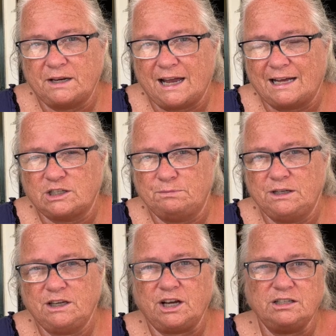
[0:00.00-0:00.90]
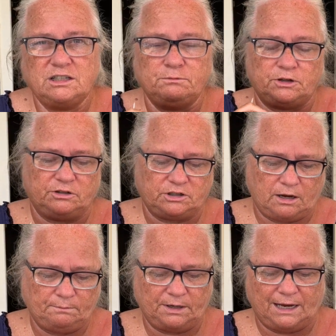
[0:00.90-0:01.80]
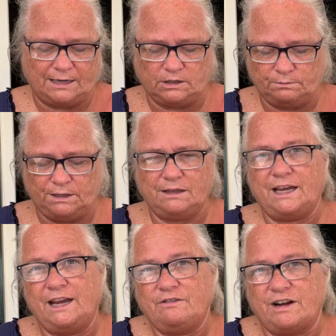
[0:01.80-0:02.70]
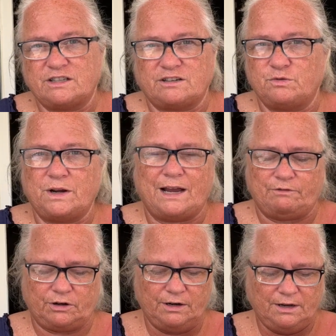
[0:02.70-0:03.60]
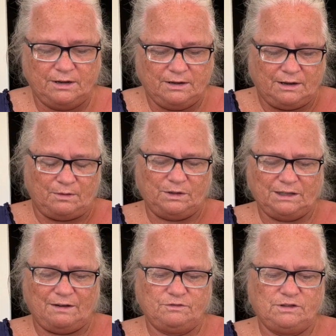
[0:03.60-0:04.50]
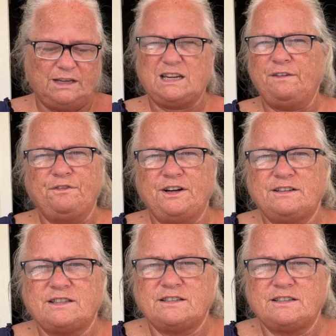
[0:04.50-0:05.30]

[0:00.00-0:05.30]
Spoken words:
has to be the customer, somebody has to be the hairdresser, whatever. We'll have different